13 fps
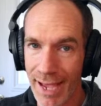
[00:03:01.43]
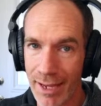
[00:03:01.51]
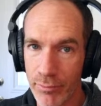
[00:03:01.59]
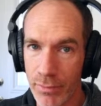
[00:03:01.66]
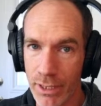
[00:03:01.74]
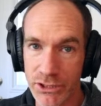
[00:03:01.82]

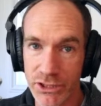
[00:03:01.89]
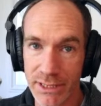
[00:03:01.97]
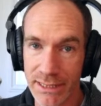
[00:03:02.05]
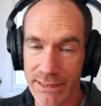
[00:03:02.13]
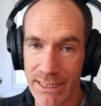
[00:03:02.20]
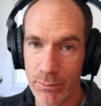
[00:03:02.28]
that much,
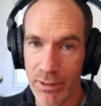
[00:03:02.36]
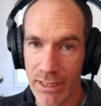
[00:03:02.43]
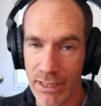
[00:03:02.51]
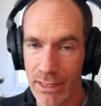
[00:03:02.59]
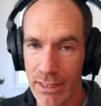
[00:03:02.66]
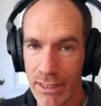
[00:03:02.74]
6
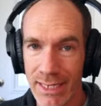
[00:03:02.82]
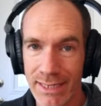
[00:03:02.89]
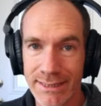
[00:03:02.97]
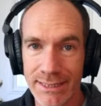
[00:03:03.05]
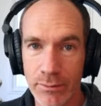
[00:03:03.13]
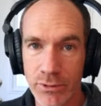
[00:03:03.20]
dB,
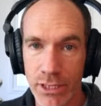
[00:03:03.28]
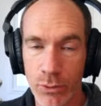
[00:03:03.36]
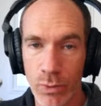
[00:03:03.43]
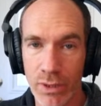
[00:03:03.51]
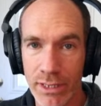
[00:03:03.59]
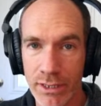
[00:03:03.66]
it seems like
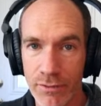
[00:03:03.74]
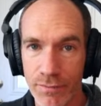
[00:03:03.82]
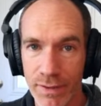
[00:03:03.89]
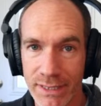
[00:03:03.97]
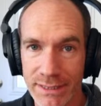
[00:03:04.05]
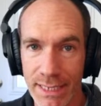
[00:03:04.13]
we need to
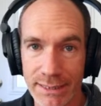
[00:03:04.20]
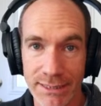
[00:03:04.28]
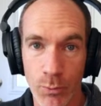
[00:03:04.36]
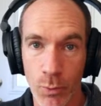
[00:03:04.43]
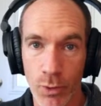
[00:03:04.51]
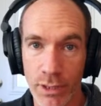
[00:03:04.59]
fix that
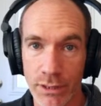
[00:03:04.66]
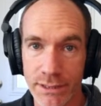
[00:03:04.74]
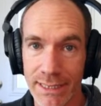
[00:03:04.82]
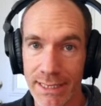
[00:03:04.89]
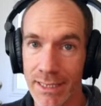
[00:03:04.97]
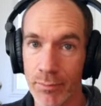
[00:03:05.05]
somewhere
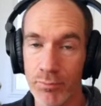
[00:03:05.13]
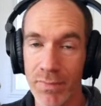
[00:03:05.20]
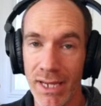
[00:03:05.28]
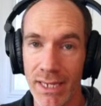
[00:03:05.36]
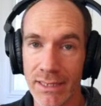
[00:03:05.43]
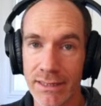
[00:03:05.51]
else in the
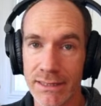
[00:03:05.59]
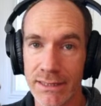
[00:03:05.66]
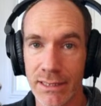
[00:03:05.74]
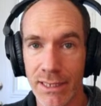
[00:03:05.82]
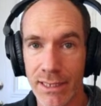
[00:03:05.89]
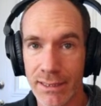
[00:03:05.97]

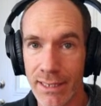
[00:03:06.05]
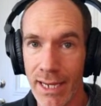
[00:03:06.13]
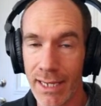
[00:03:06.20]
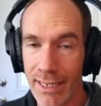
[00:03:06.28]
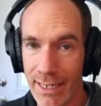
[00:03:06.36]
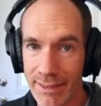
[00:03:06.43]
mix,
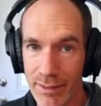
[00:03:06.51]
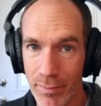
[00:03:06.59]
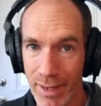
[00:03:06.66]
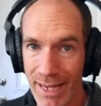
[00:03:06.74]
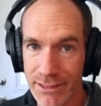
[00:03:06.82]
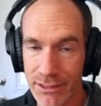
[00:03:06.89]
not at the
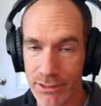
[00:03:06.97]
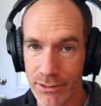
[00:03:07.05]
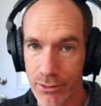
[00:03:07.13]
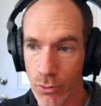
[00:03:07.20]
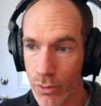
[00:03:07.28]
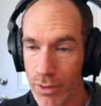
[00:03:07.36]

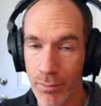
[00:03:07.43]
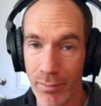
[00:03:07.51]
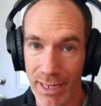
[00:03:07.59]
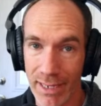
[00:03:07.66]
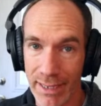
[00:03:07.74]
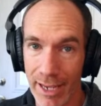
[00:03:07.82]
master or the
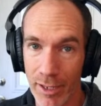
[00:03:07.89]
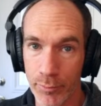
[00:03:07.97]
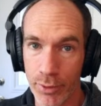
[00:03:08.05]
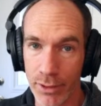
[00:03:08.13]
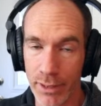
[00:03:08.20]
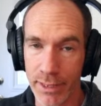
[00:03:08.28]
main
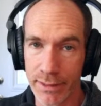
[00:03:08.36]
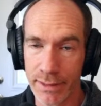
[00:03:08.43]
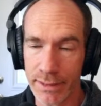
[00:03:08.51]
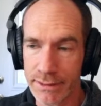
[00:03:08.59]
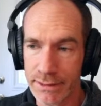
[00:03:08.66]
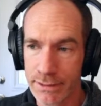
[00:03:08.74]
output like
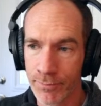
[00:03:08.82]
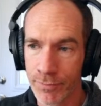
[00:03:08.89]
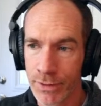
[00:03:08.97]
this.